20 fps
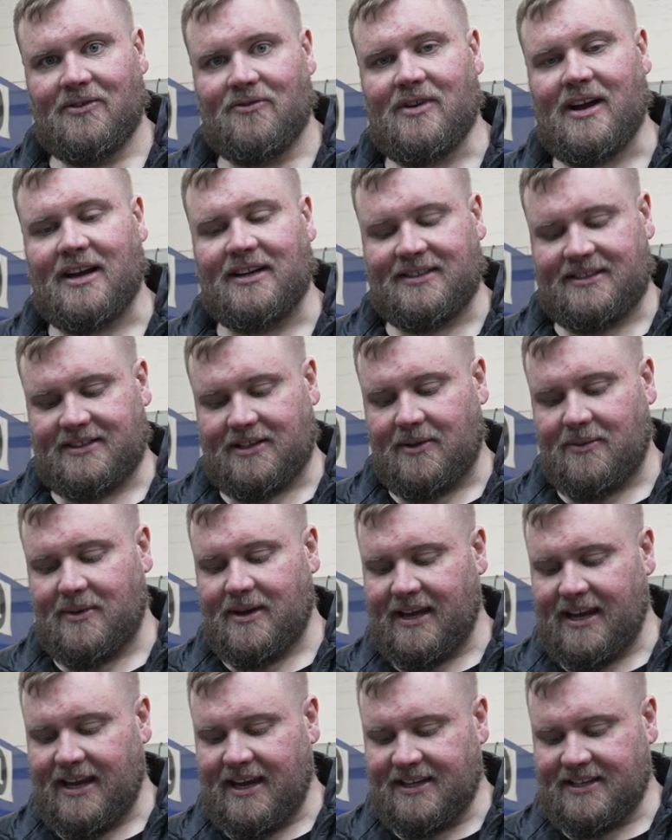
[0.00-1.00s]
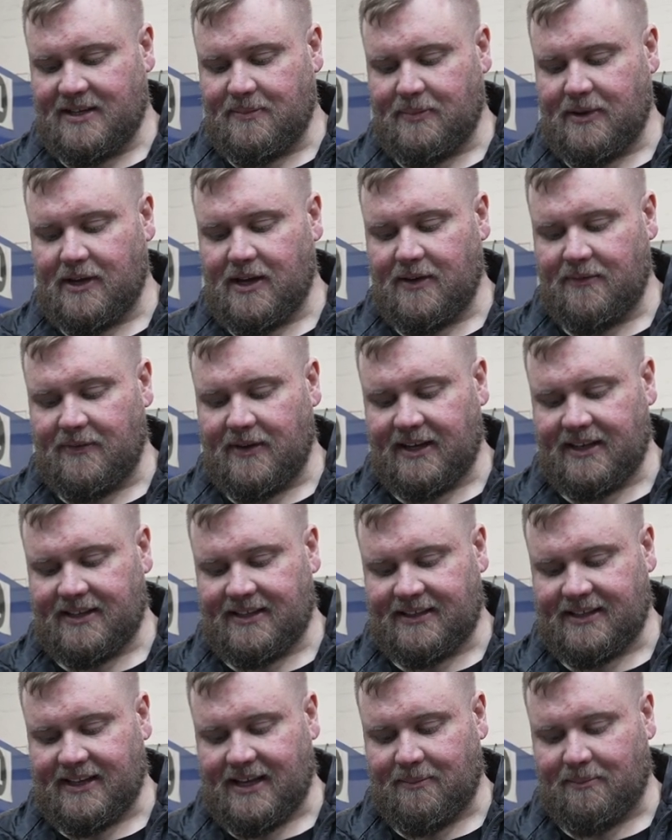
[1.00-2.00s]
Right, so here's a perfect
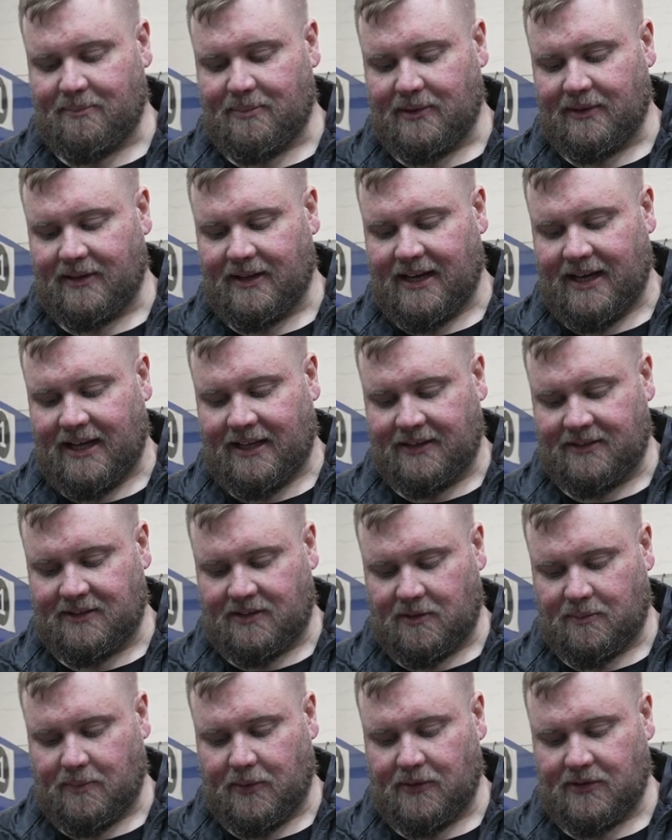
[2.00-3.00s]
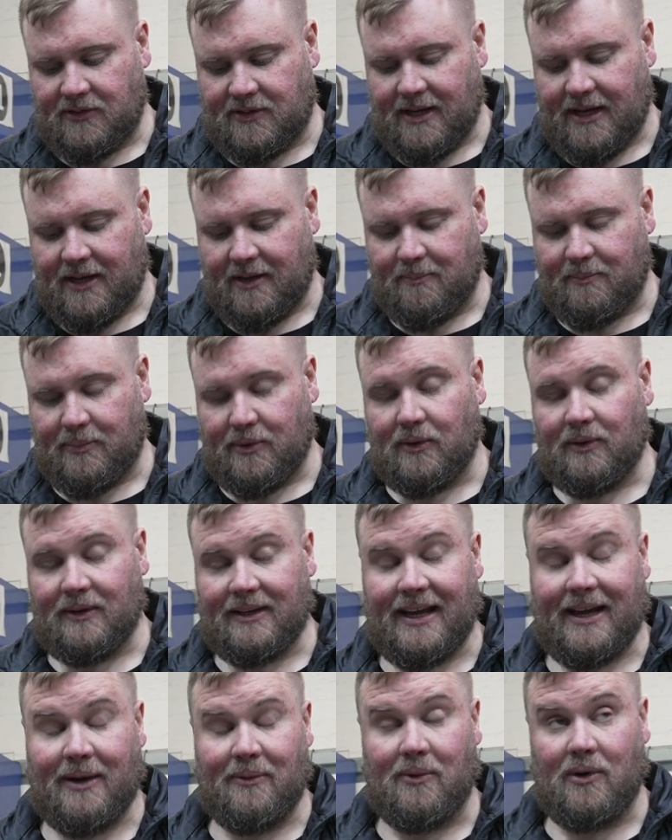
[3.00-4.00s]
example that Alan's just pulled
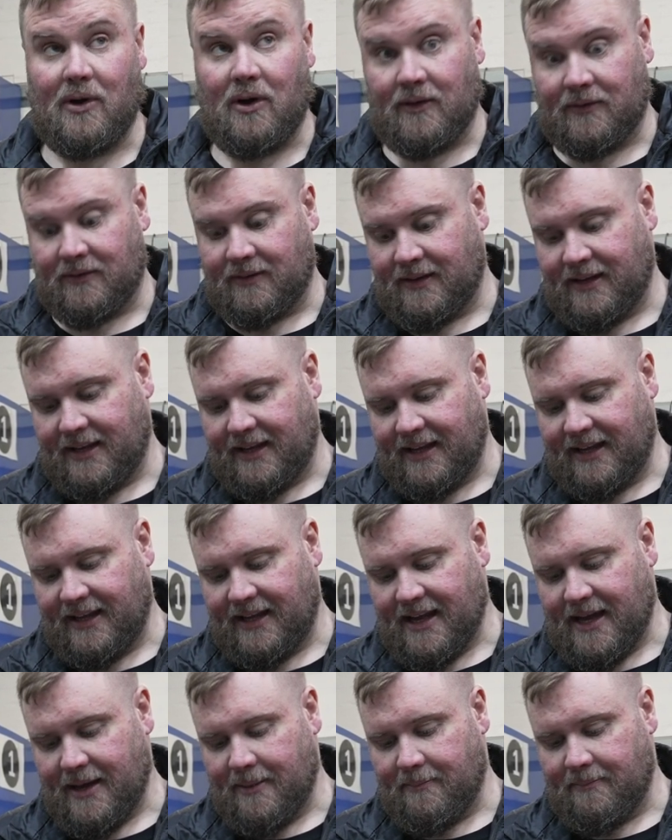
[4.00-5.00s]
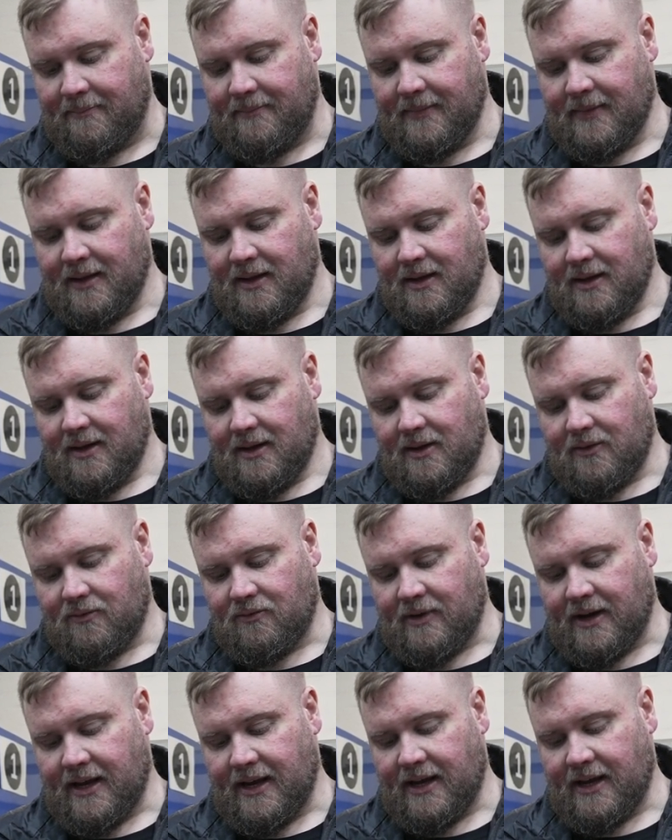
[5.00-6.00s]
out on the
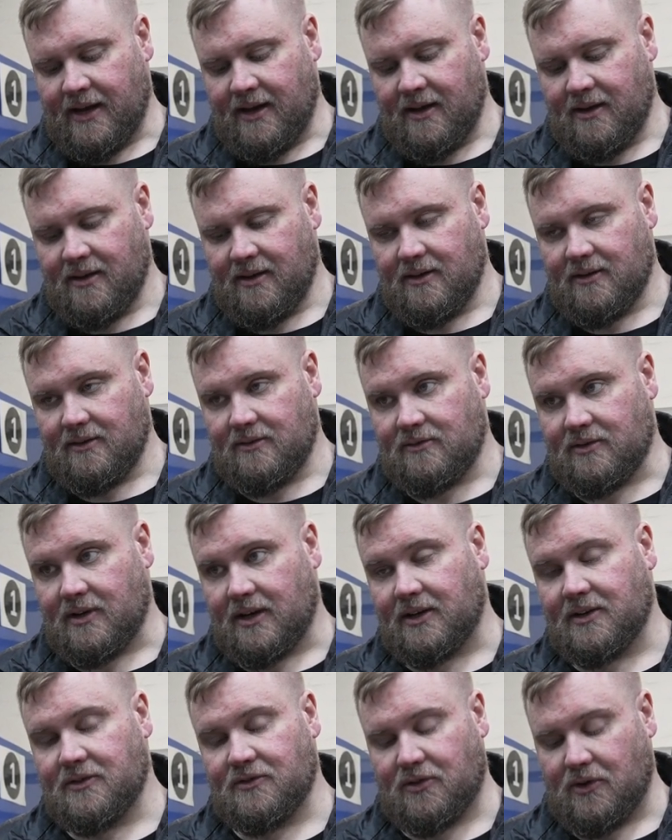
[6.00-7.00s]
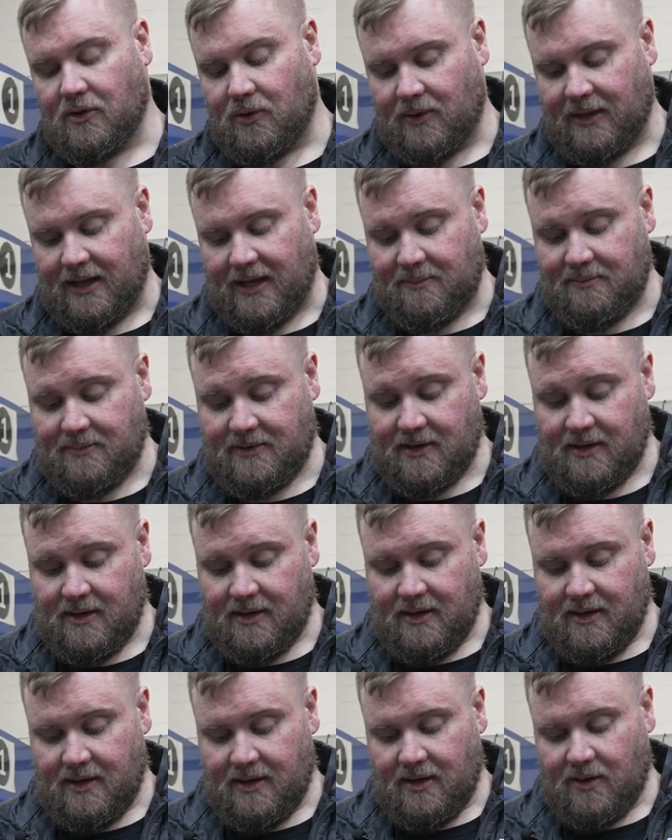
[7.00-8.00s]
rear track control arms,
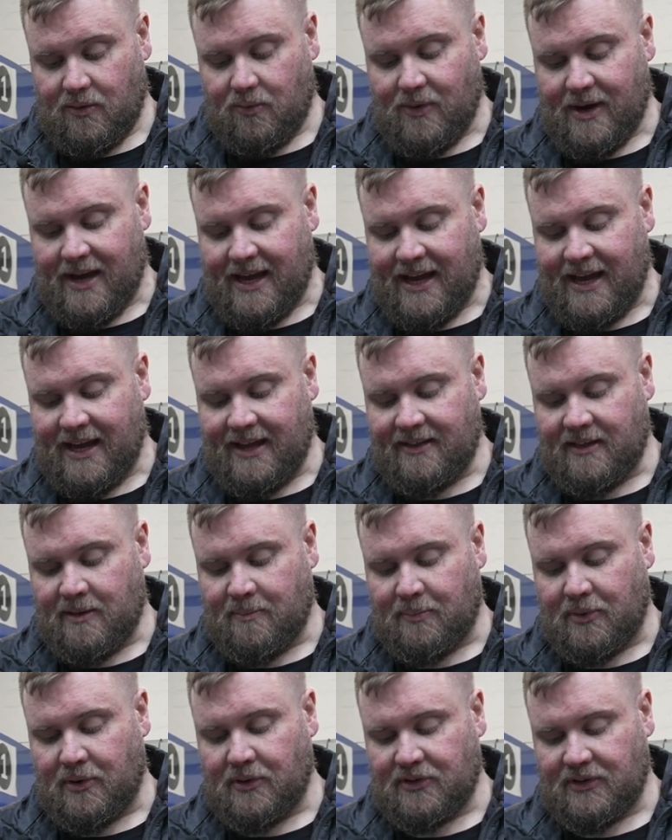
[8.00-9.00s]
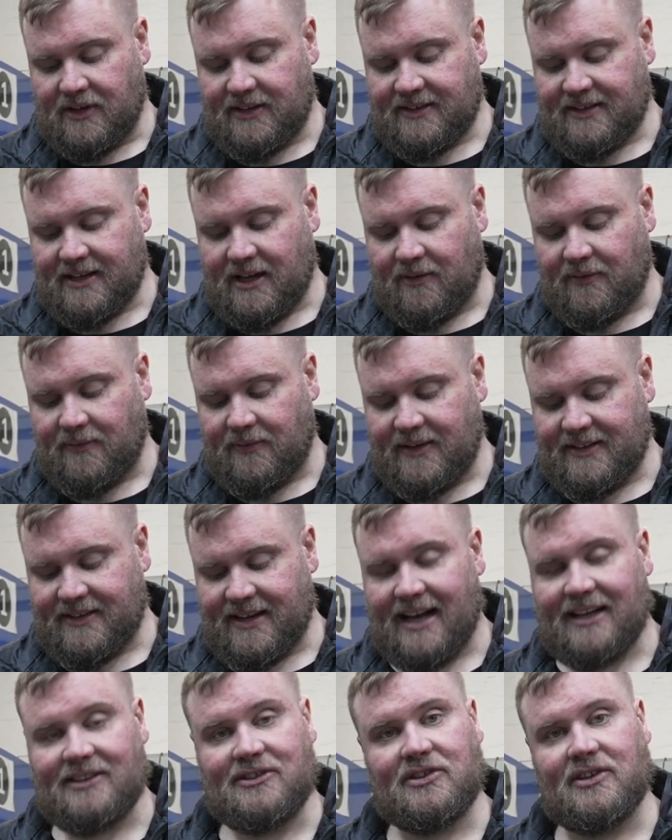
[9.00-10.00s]
where the bush itself is
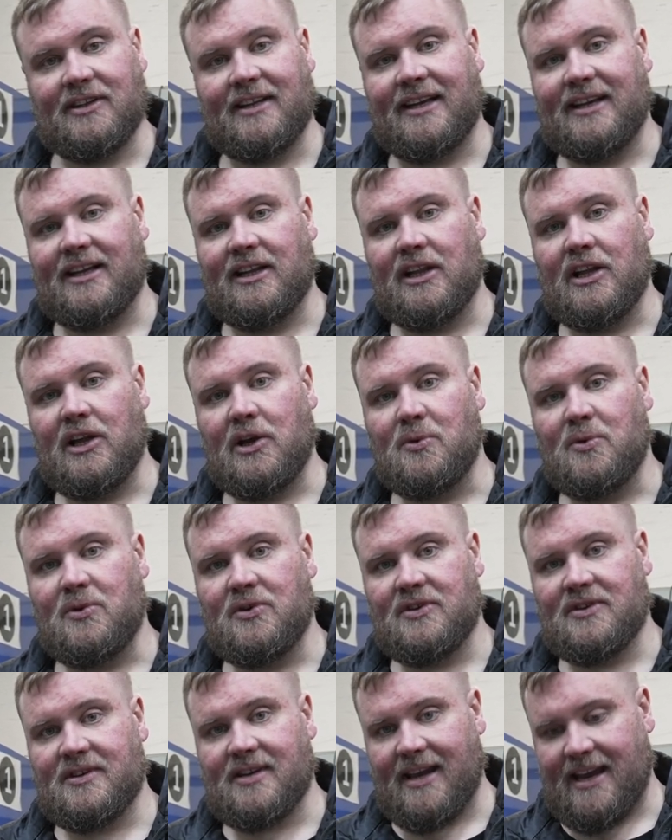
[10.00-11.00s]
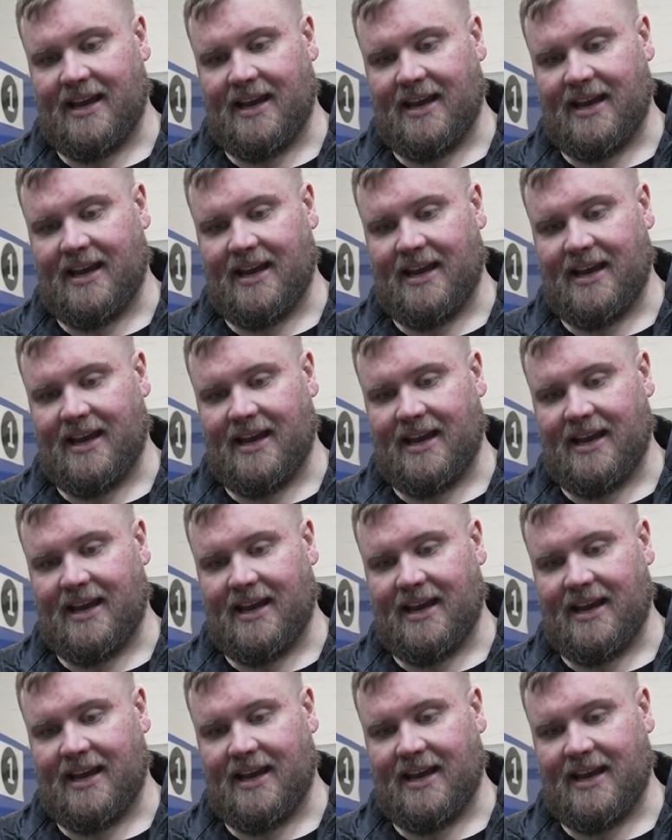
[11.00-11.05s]
actually loose